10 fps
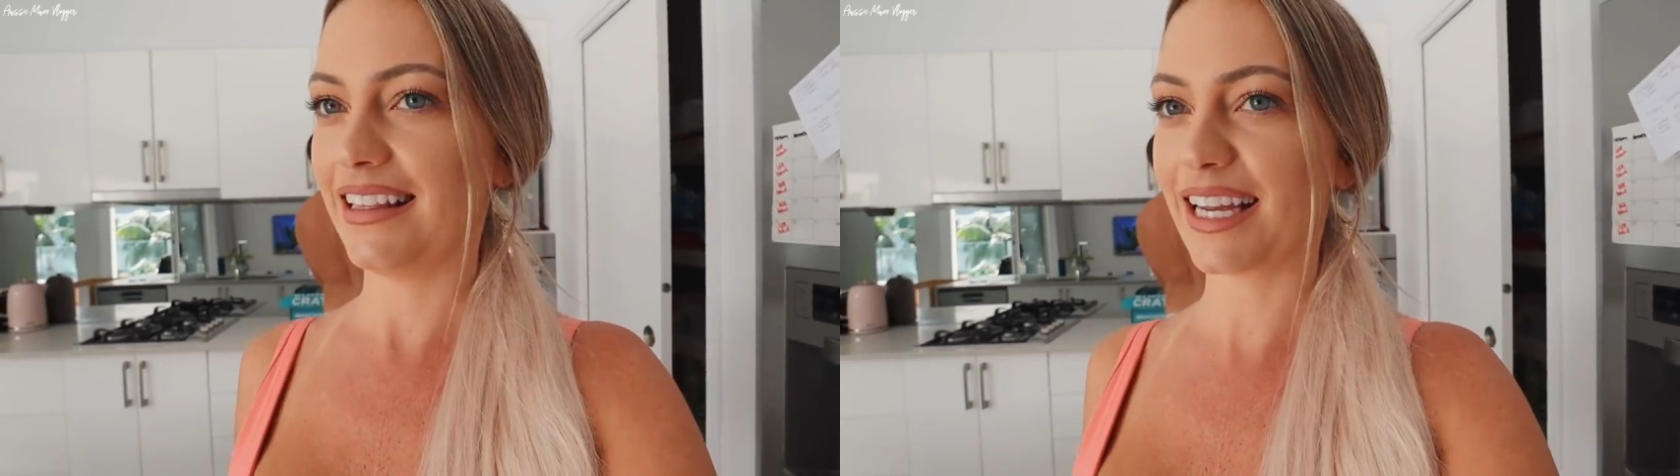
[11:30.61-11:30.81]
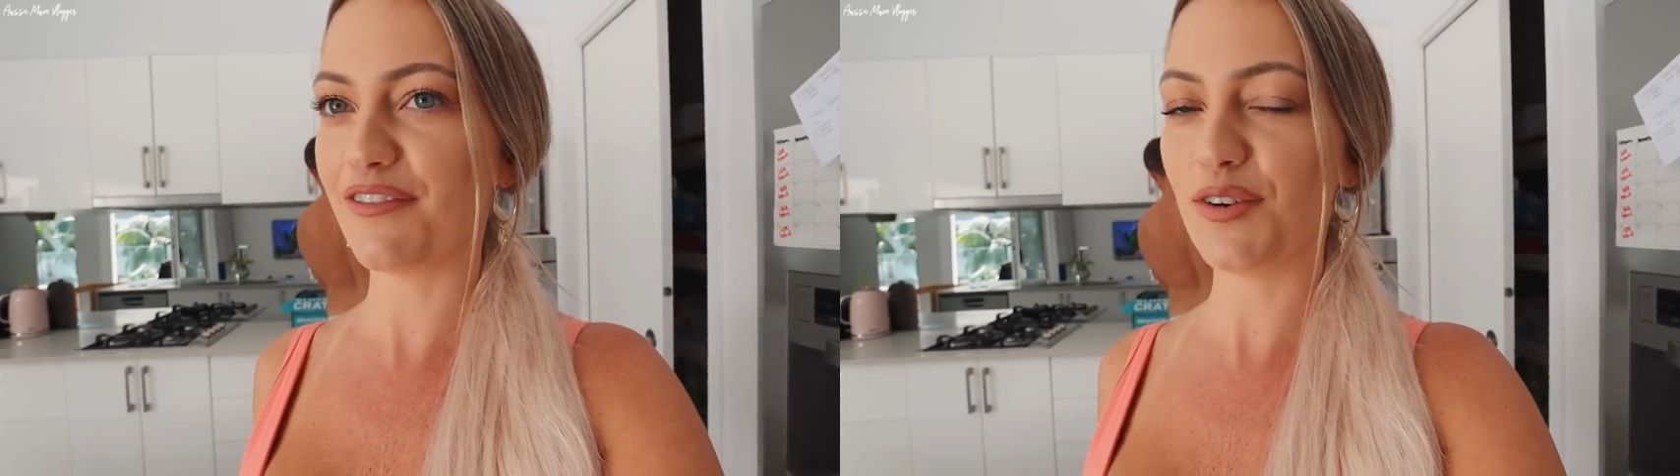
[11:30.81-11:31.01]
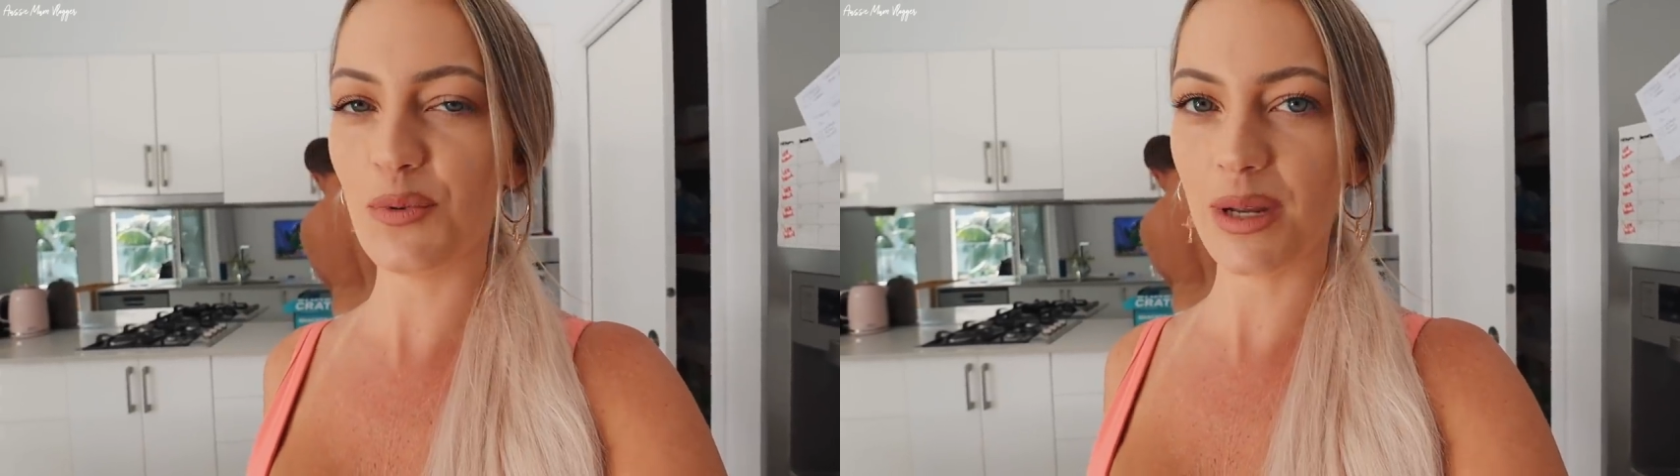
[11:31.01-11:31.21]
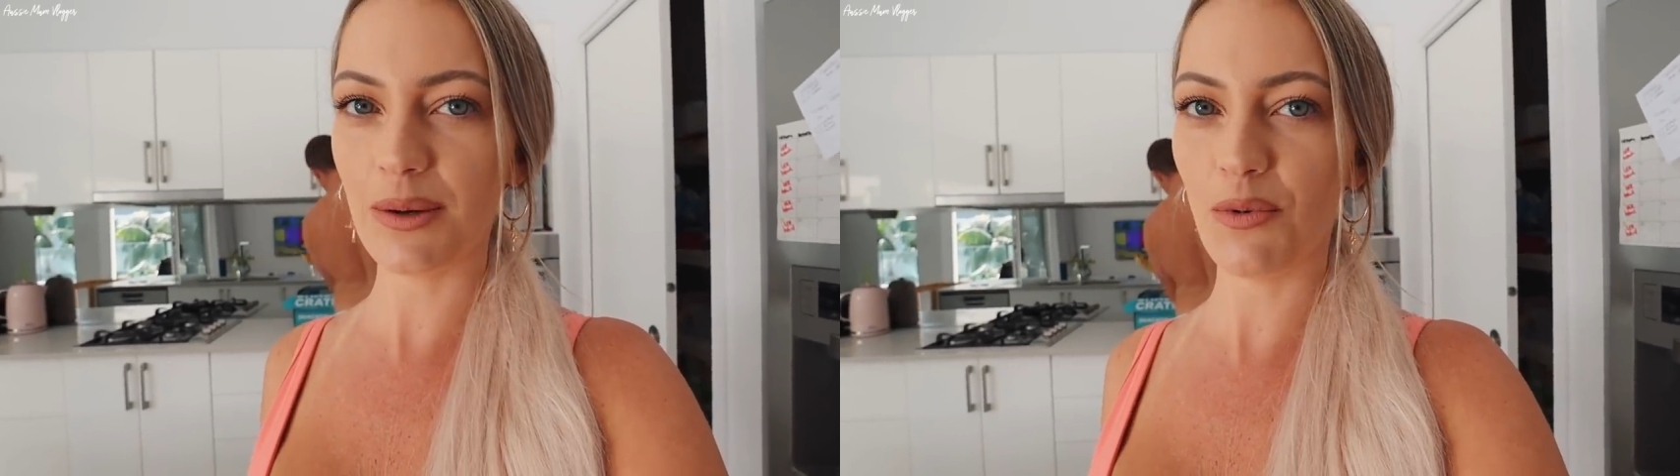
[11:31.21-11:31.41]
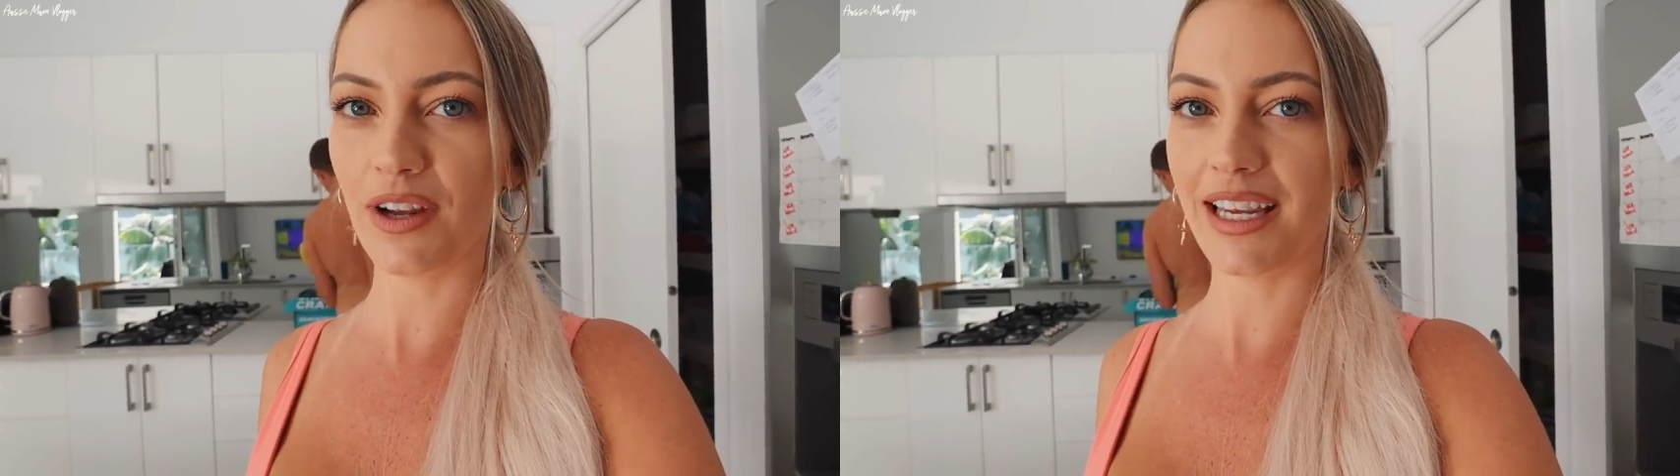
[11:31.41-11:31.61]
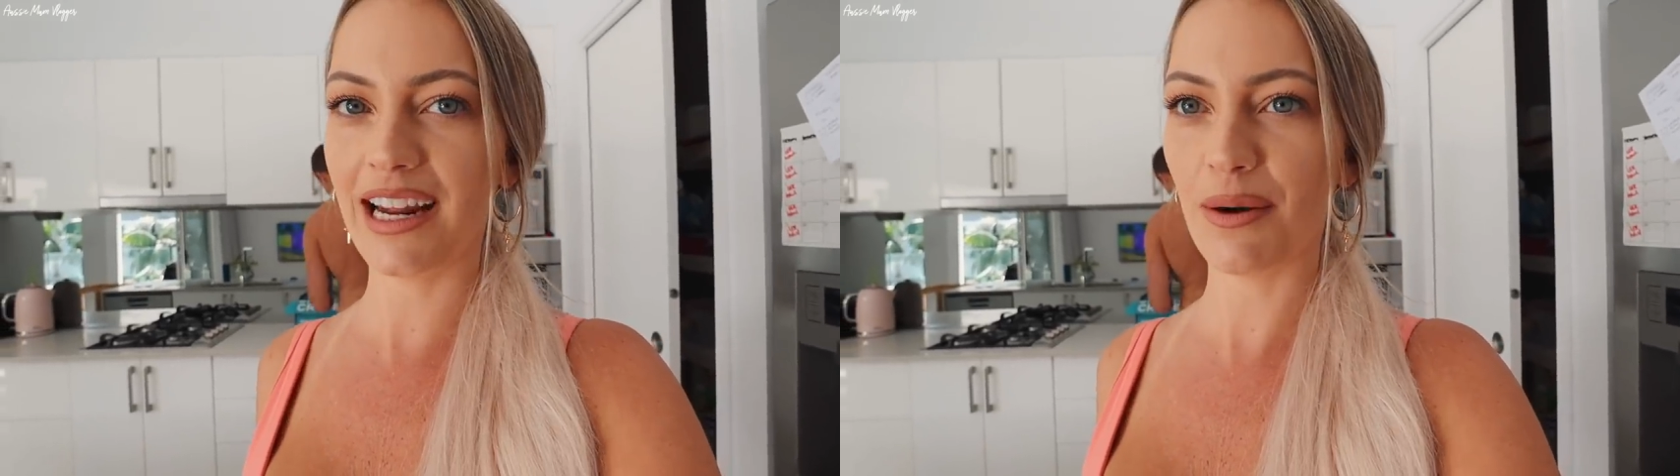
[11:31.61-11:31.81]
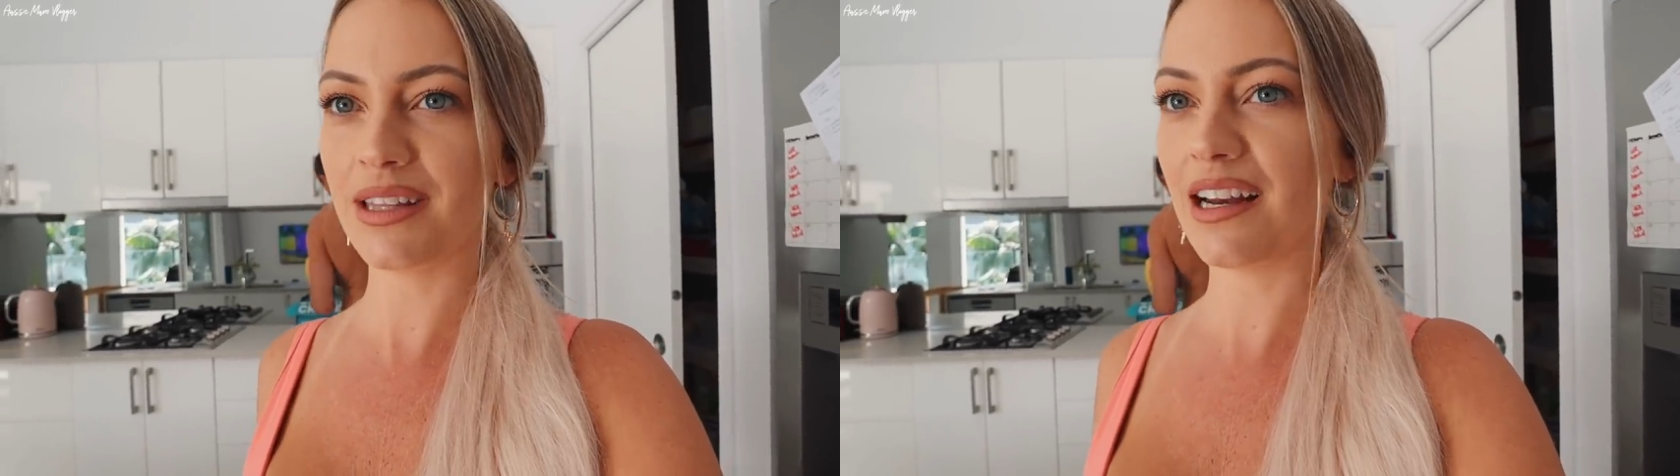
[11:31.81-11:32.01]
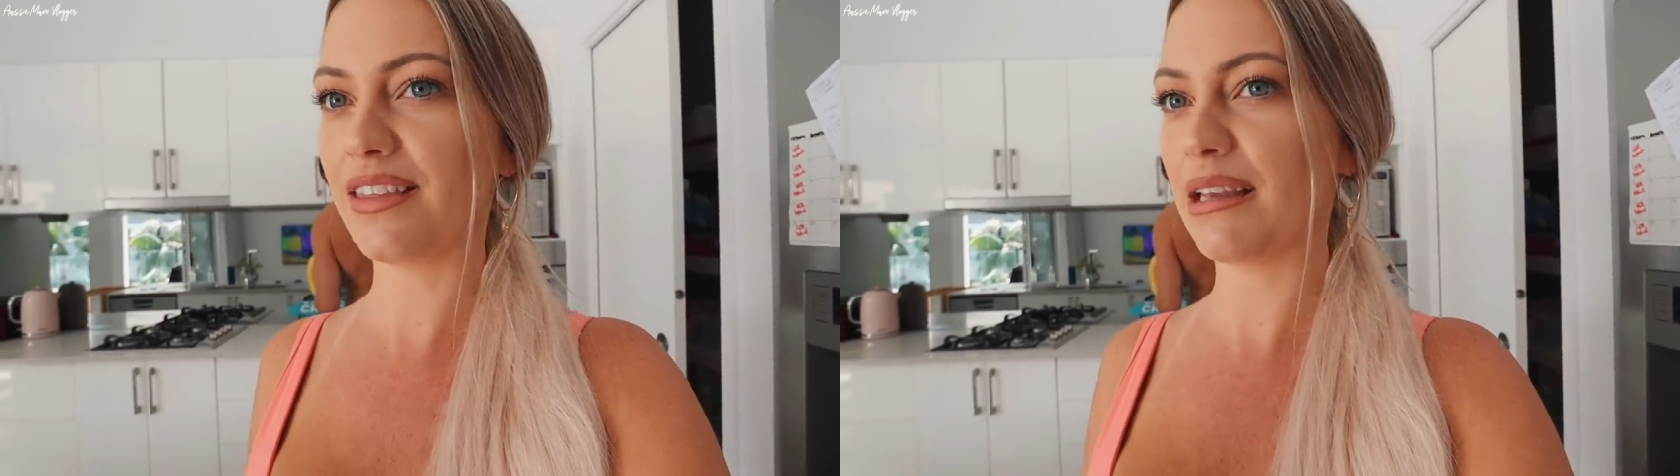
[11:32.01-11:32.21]
Like, I feel weird working out
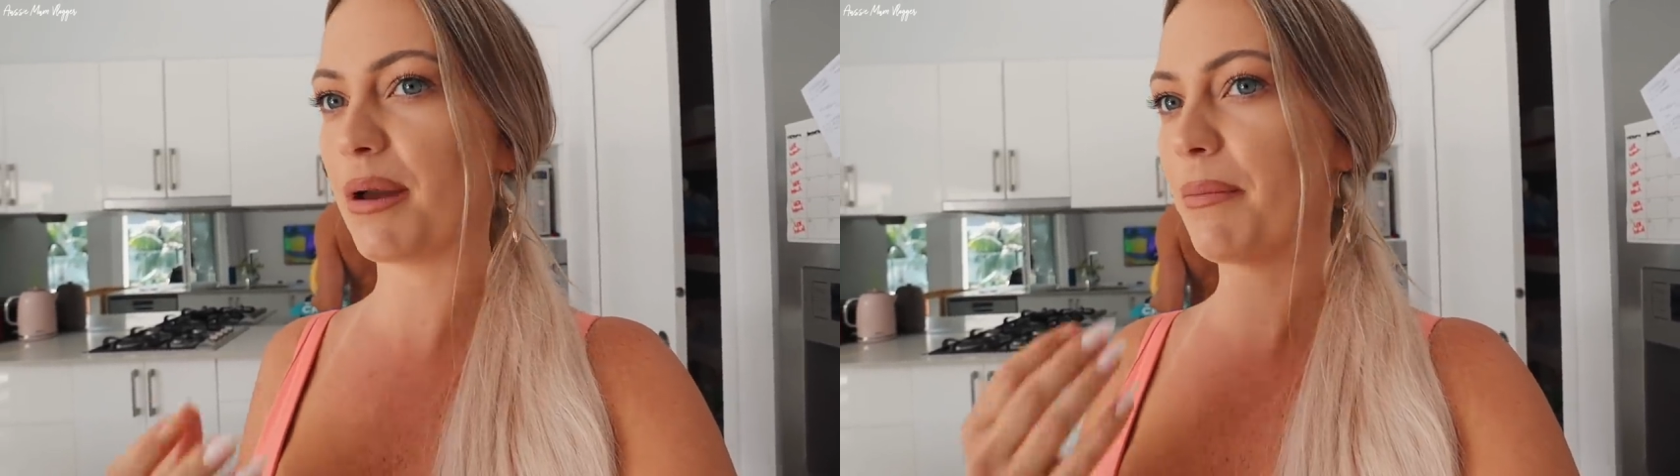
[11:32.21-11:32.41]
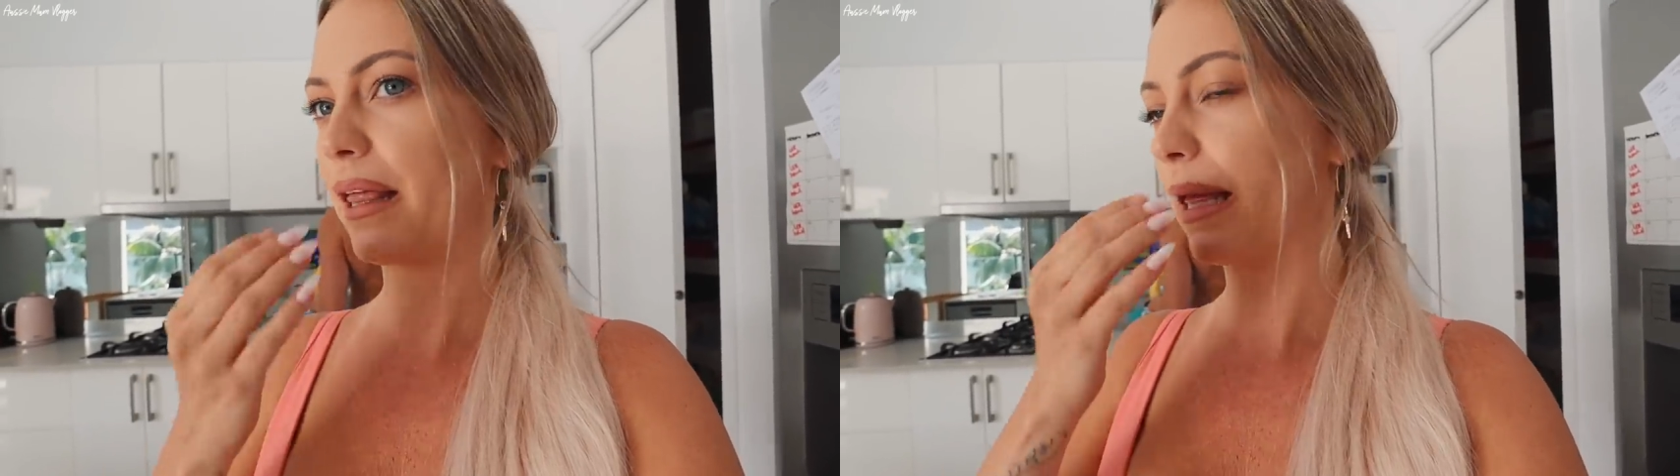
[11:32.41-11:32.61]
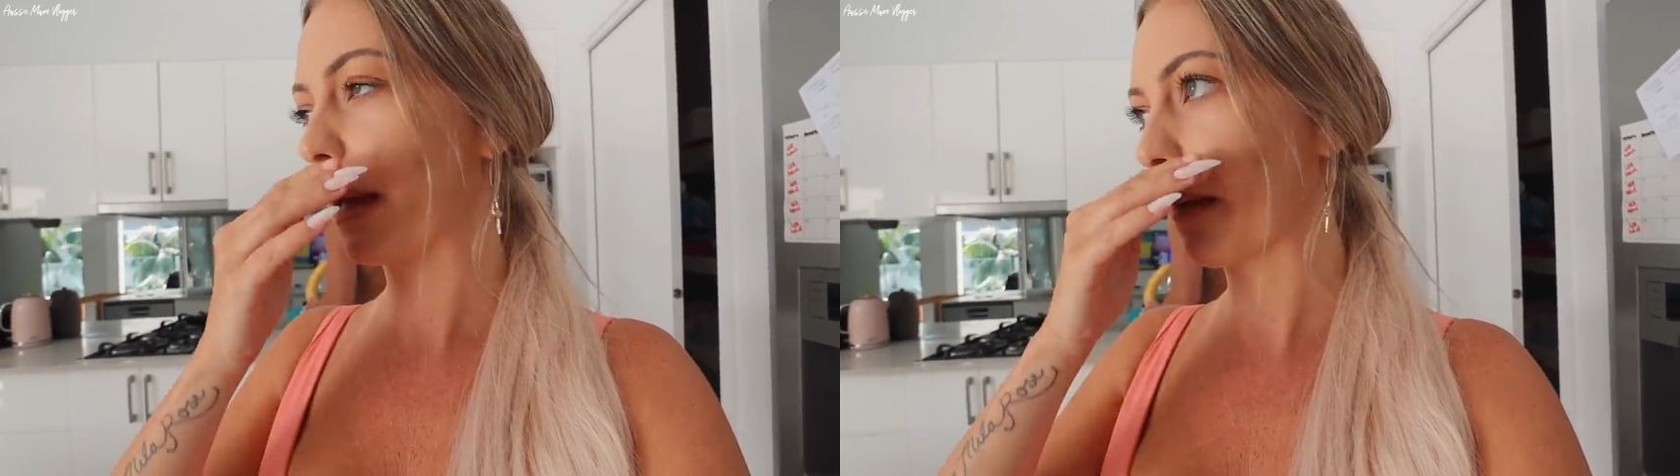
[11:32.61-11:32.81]
with nothing in my belly.